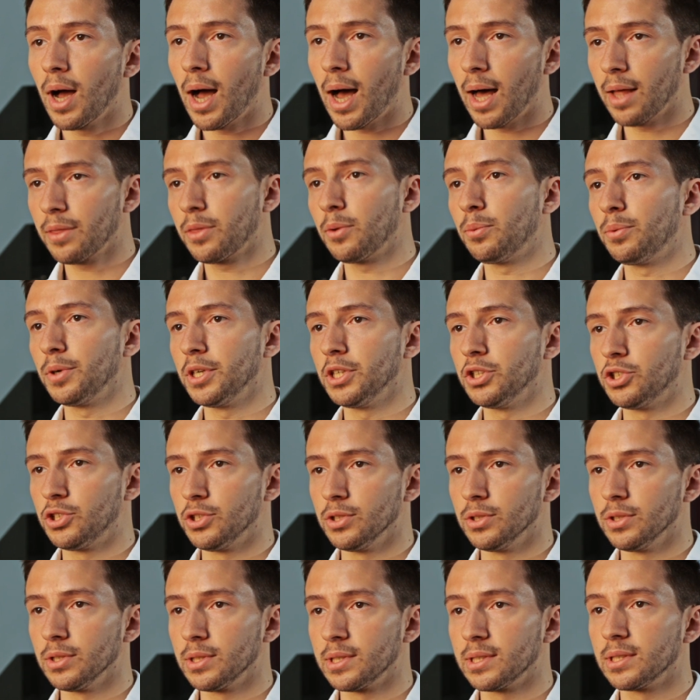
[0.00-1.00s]
other
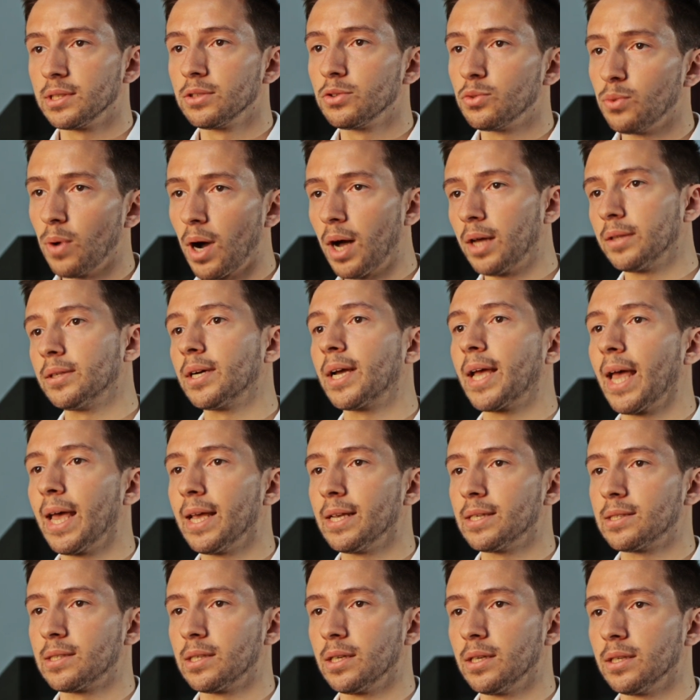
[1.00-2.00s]
regions, to other
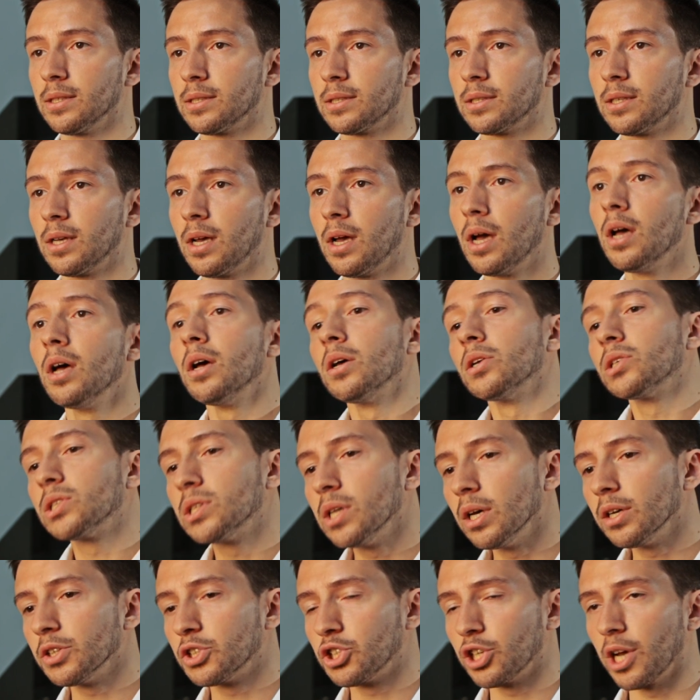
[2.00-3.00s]
cases,
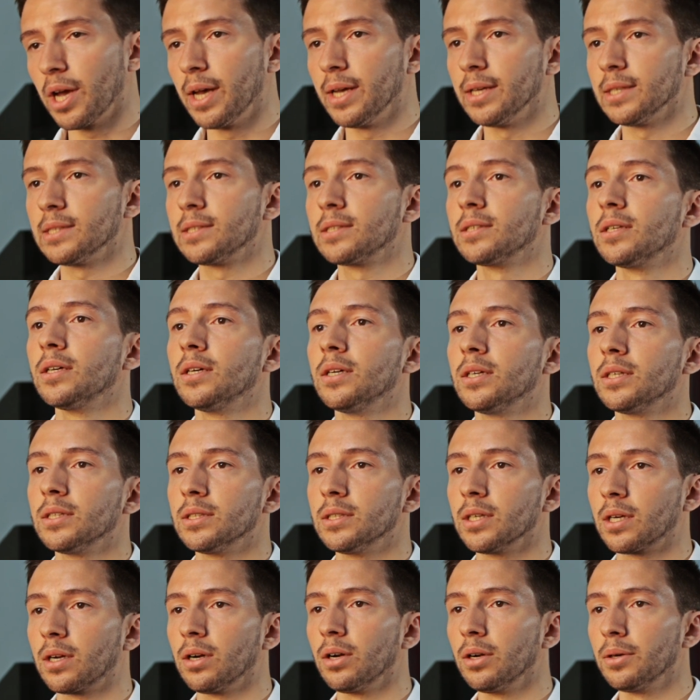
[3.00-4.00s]
such as
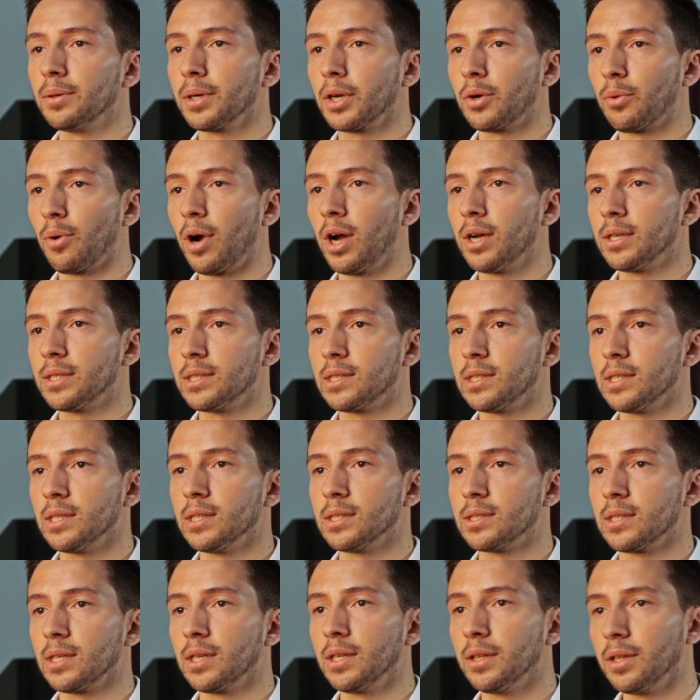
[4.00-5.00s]
the current
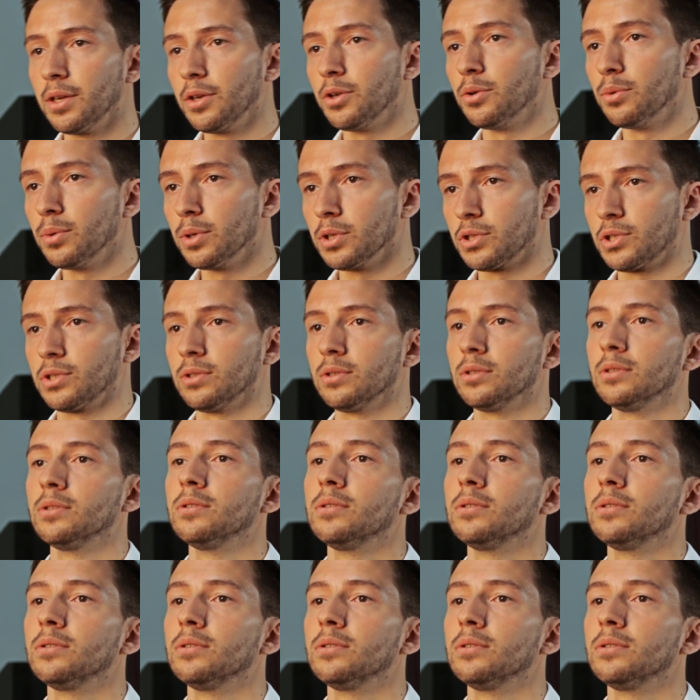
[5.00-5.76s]
crisis in the Eurozone.